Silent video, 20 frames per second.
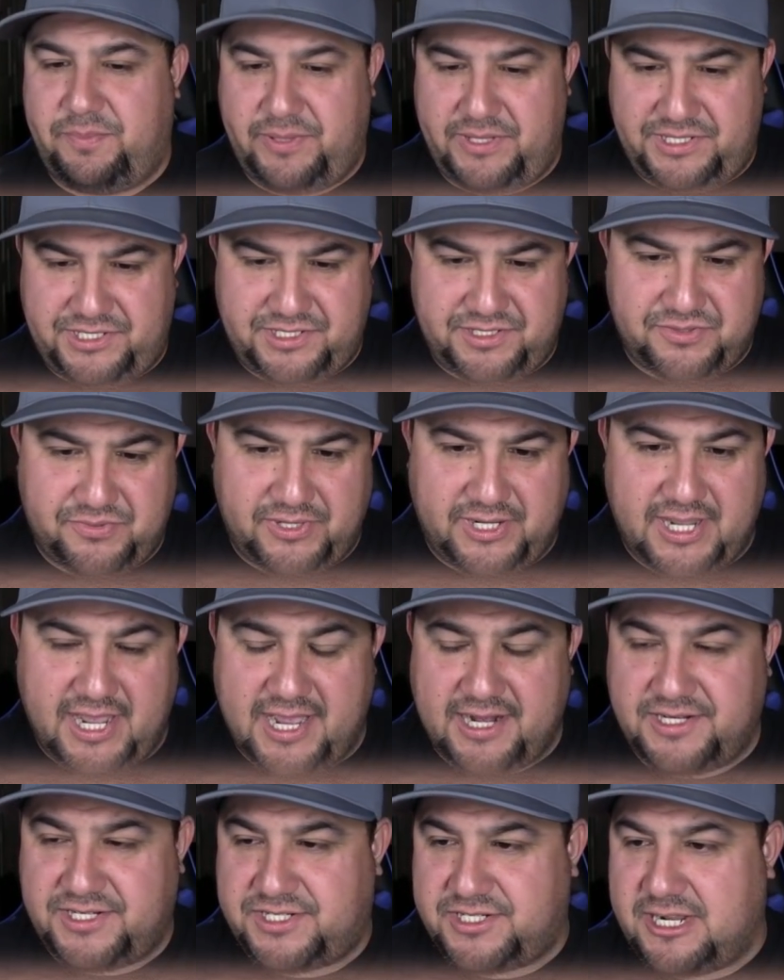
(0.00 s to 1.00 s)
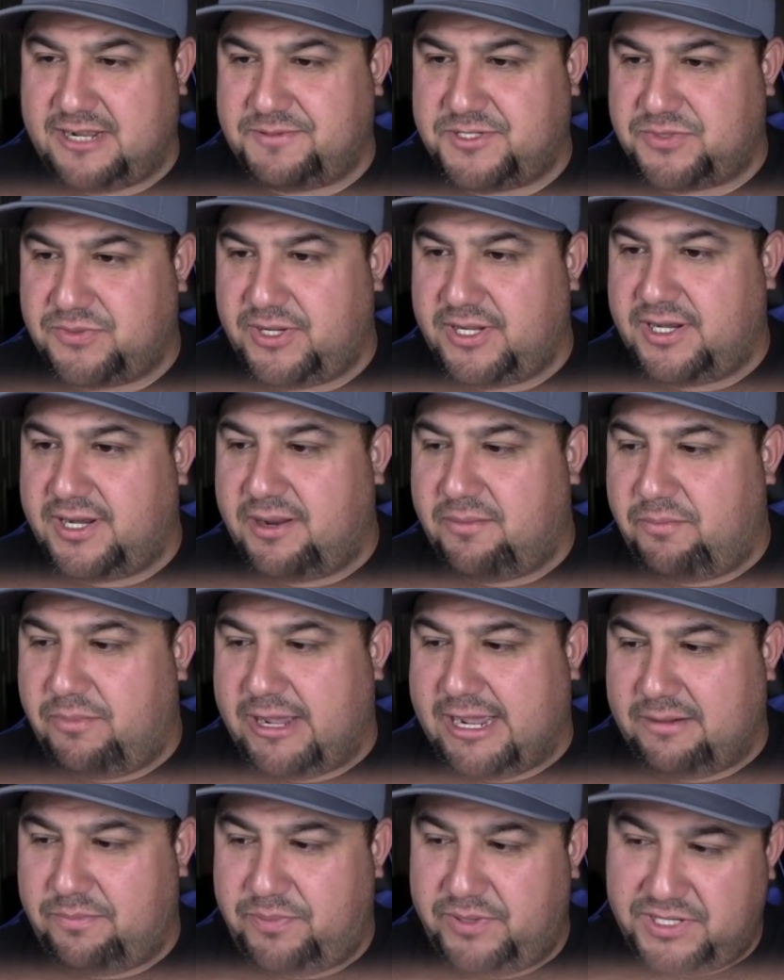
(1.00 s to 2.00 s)
the pitches. We got to stop swinging at
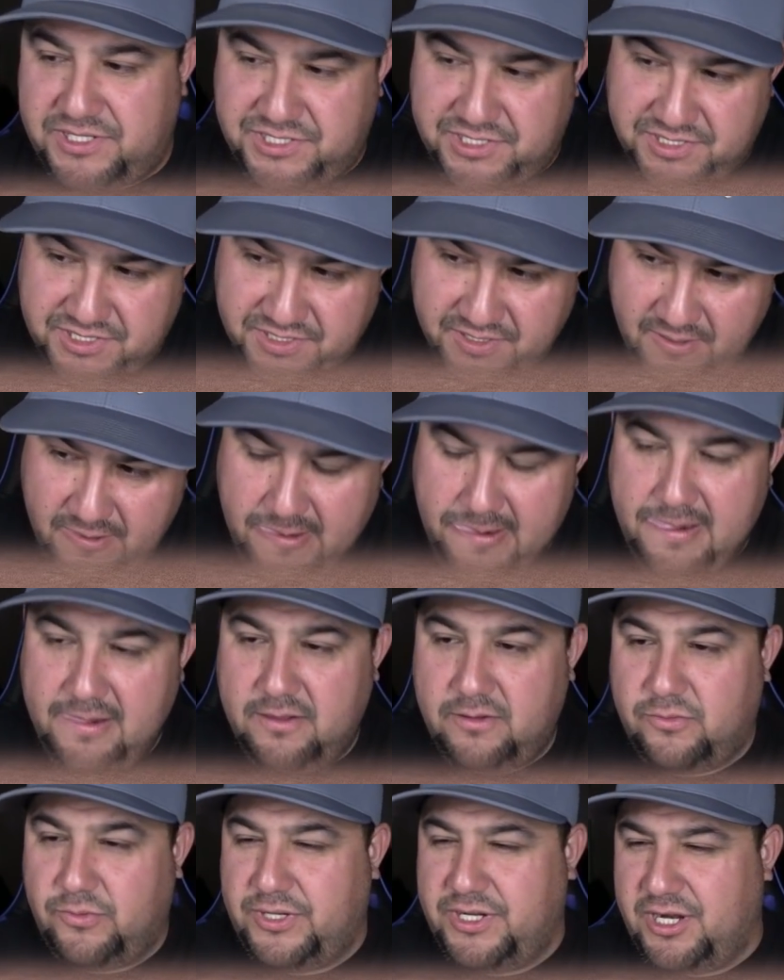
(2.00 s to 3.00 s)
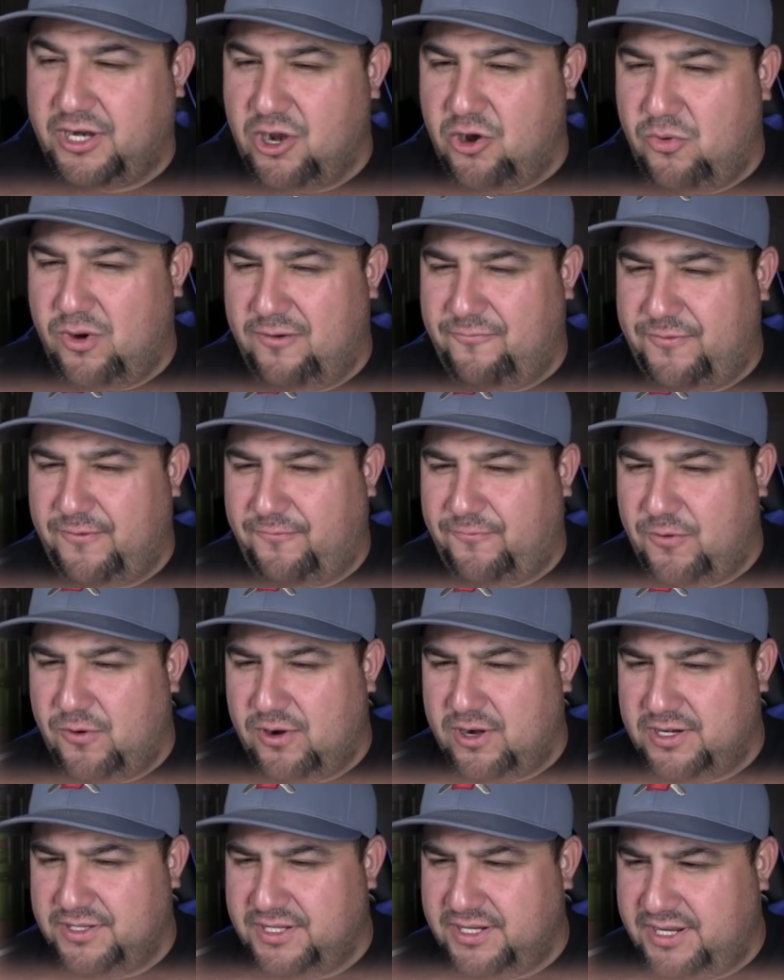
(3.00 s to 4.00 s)
bad pitches. We did go 1 for
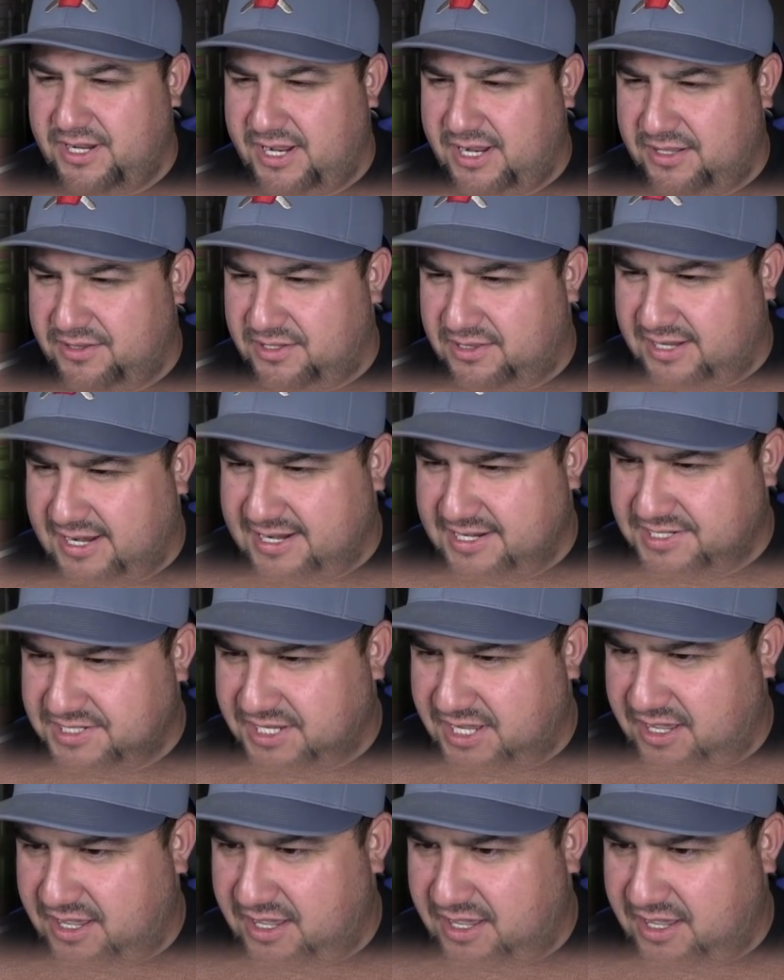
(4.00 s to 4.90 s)
4 on the day in the last